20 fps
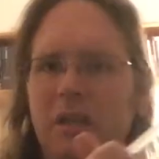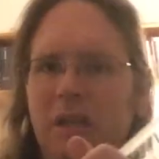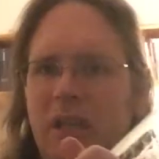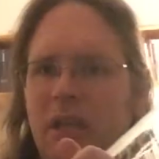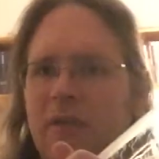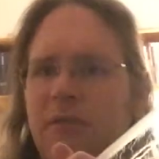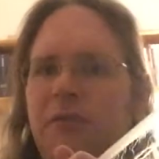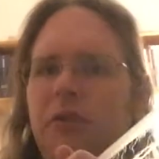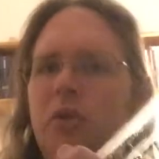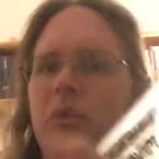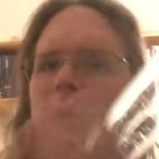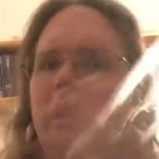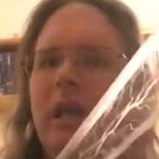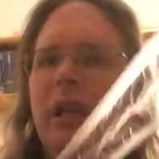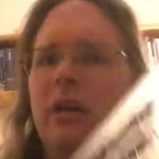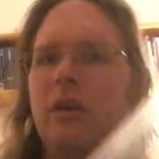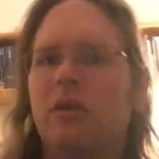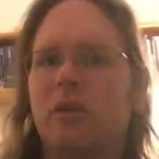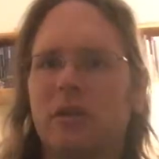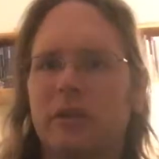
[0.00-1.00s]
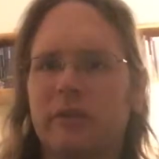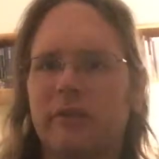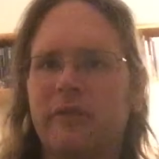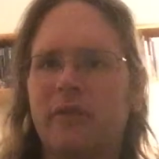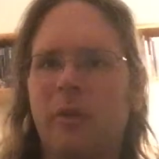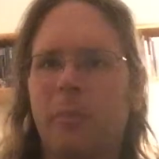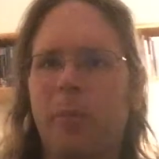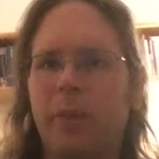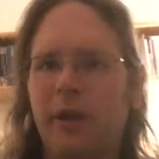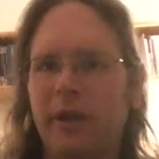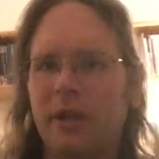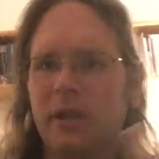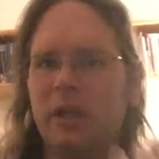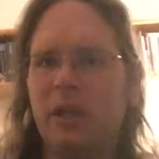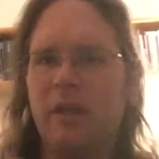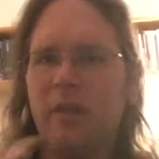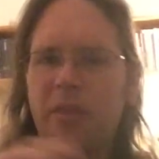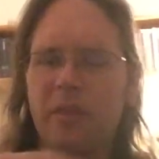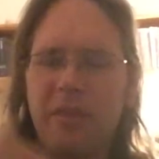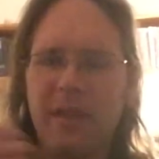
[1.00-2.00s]
If you hit it on something,
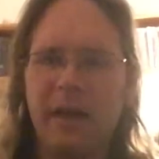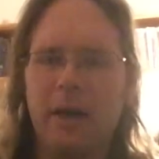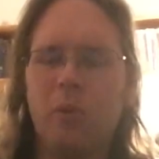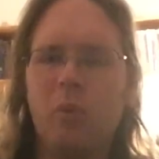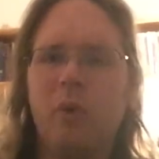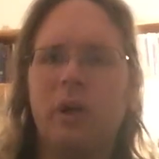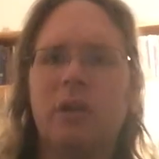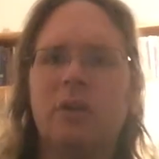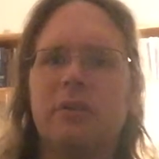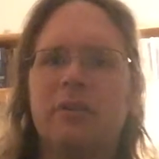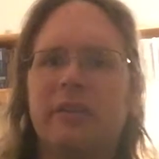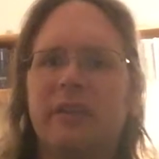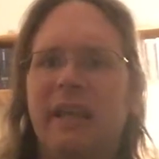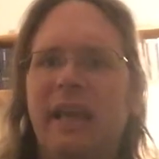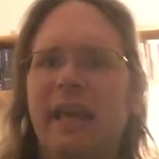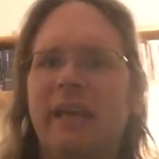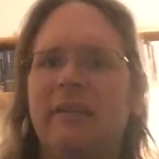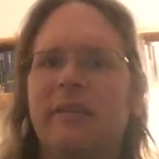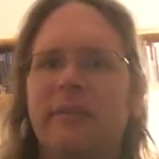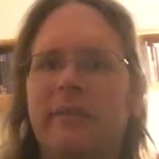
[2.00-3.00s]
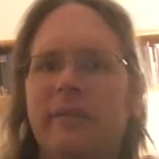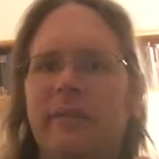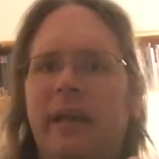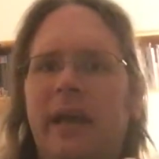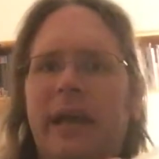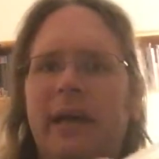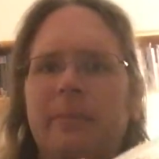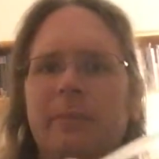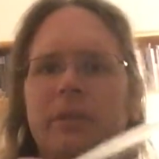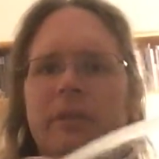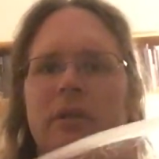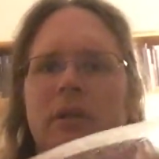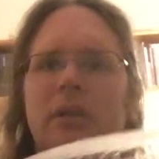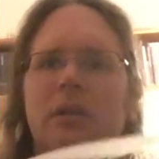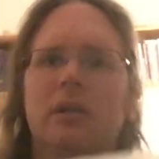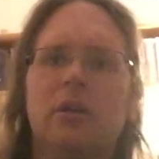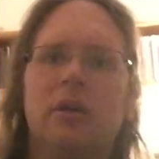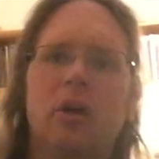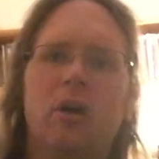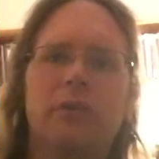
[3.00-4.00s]
that weld can snap.
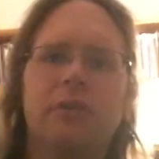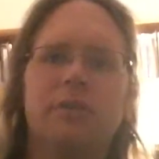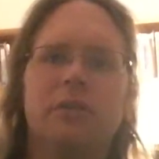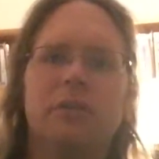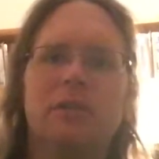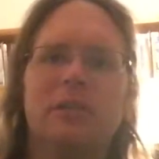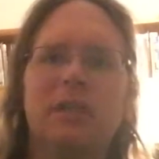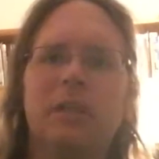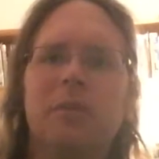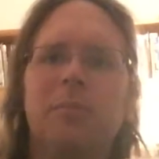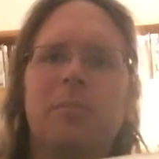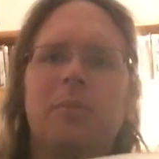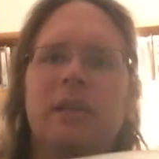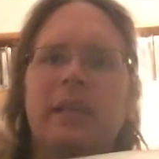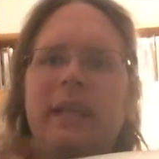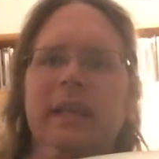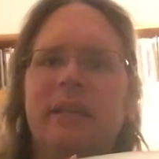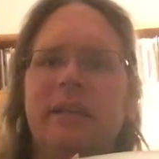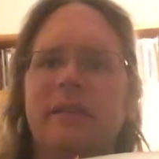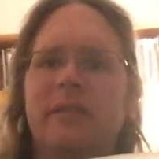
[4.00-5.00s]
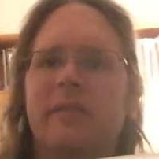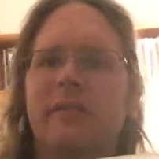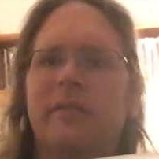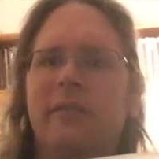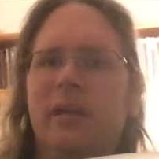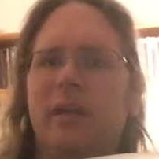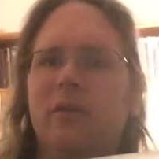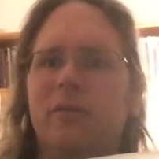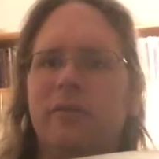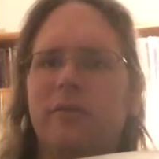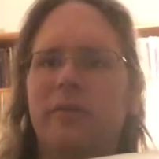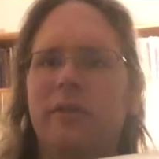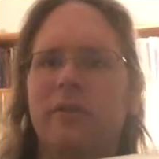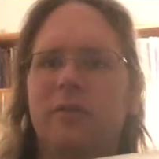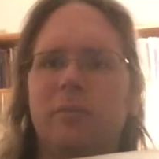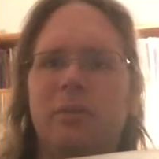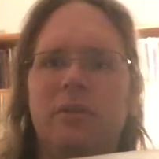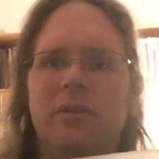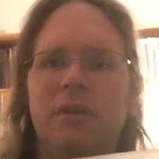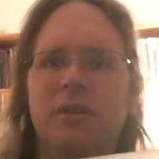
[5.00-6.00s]
Alternately, the blade itself
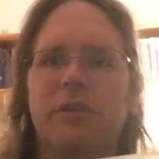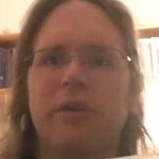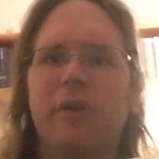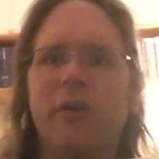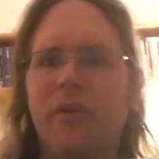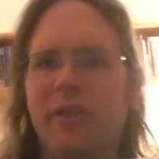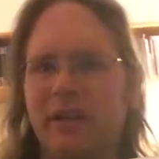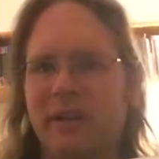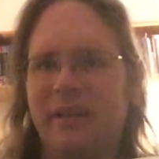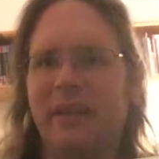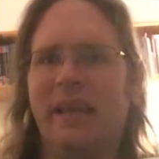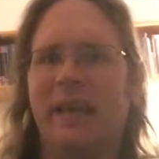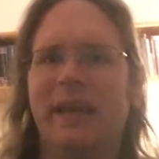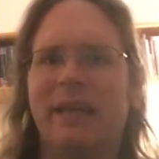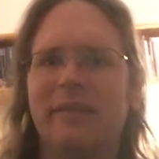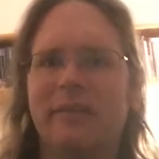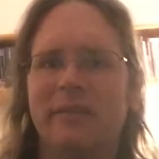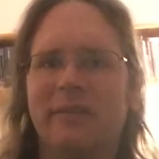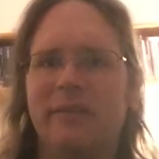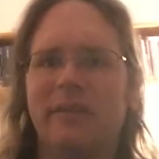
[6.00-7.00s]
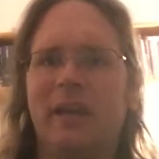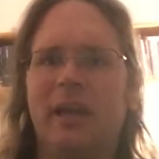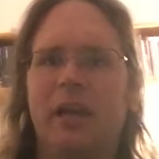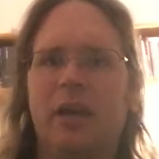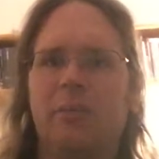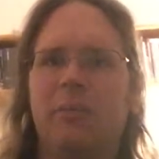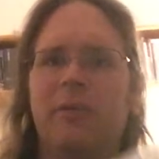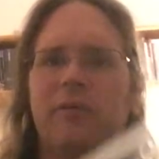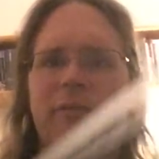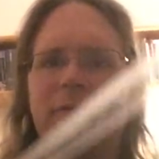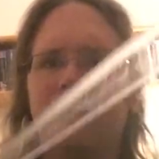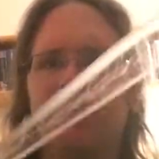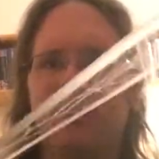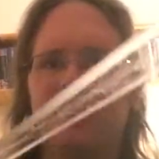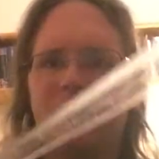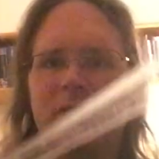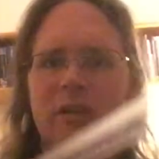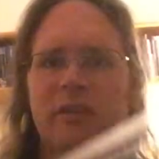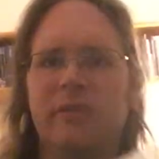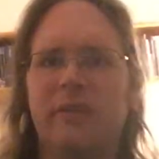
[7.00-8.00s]
is material that can snap, if,
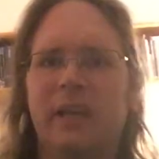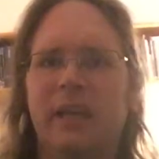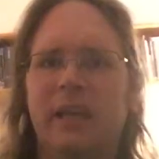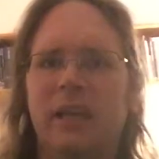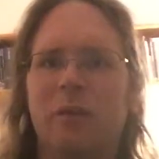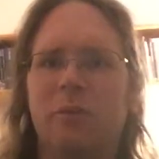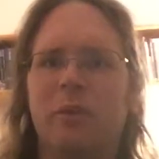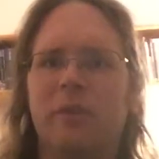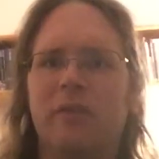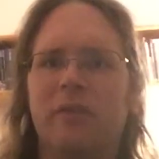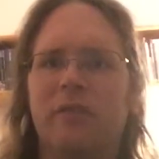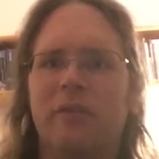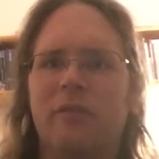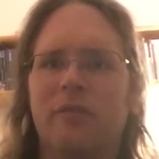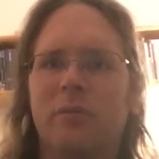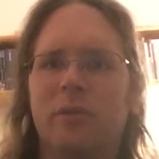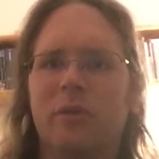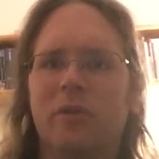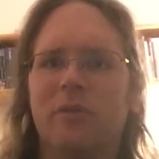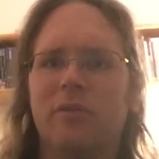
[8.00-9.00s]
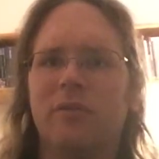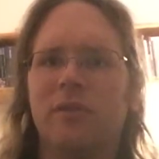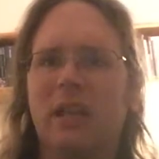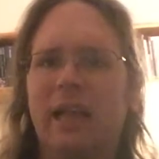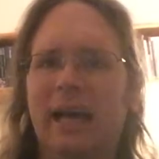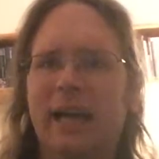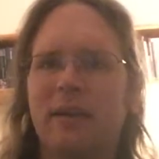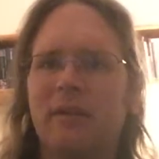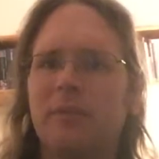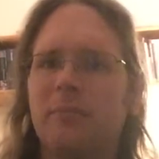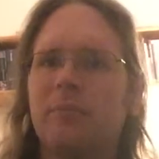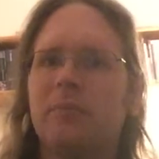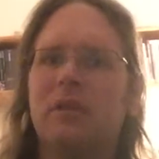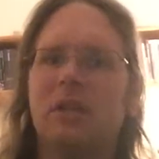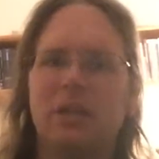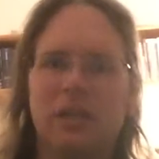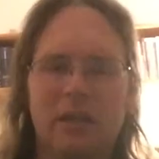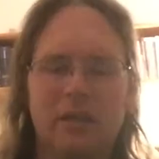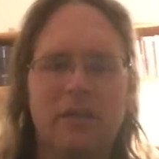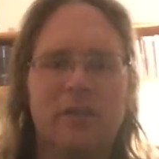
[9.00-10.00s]
especially if I hit it with, with the flat,
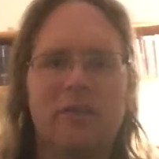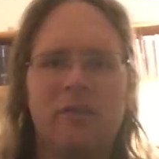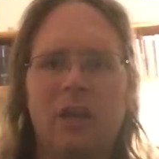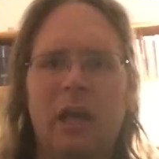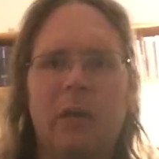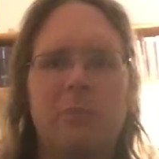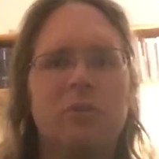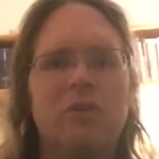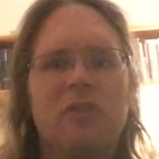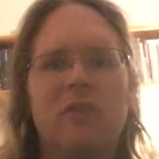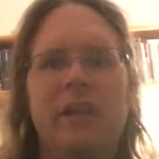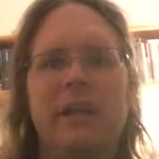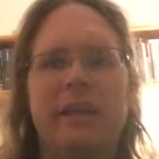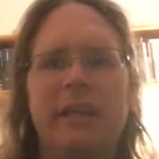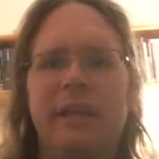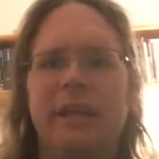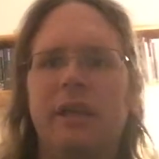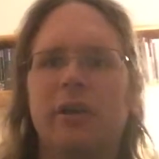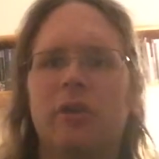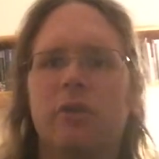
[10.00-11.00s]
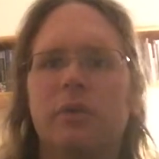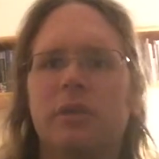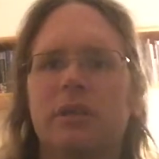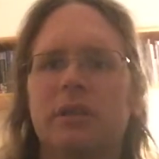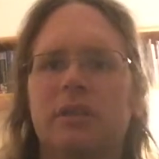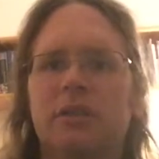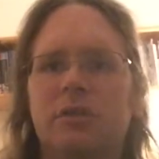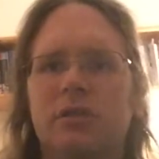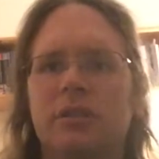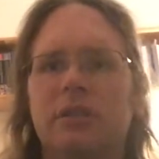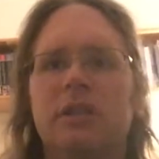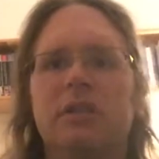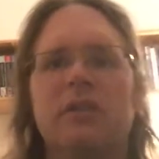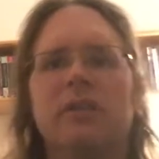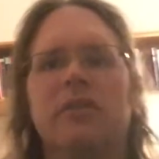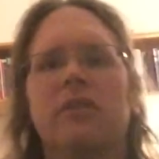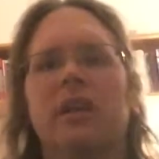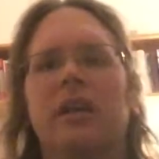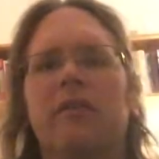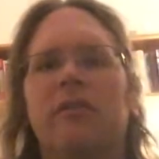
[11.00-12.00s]
it can snap just like any acrylic could. It
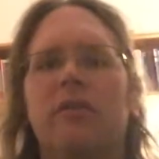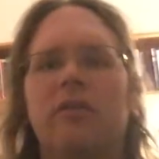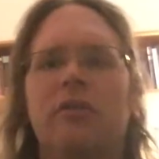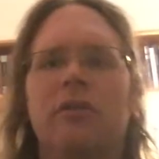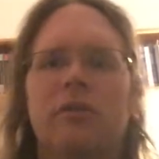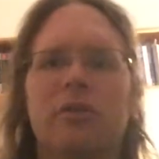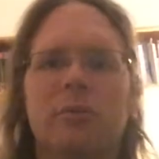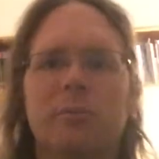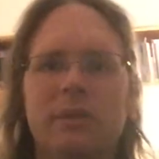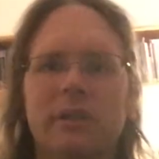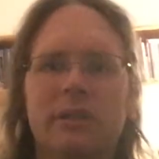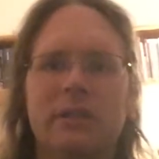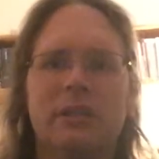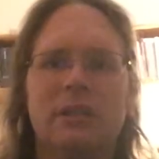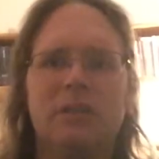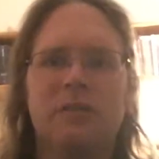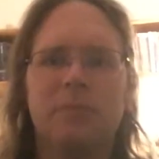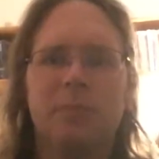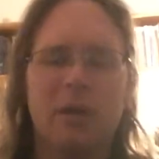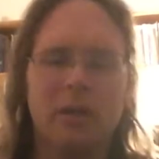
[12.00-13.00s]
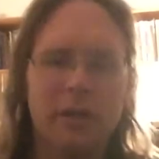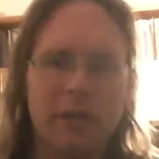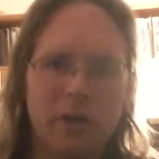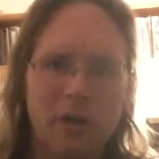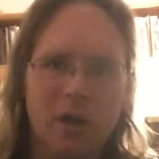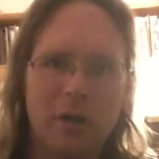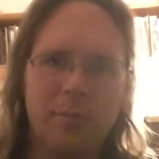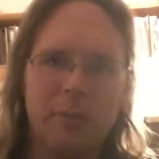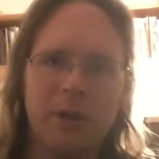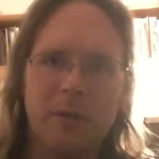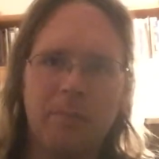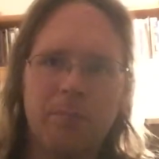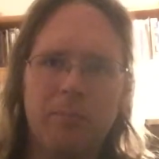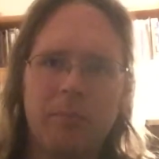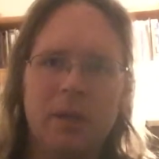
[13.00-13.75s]
doesn't have the durability of polycarbonate.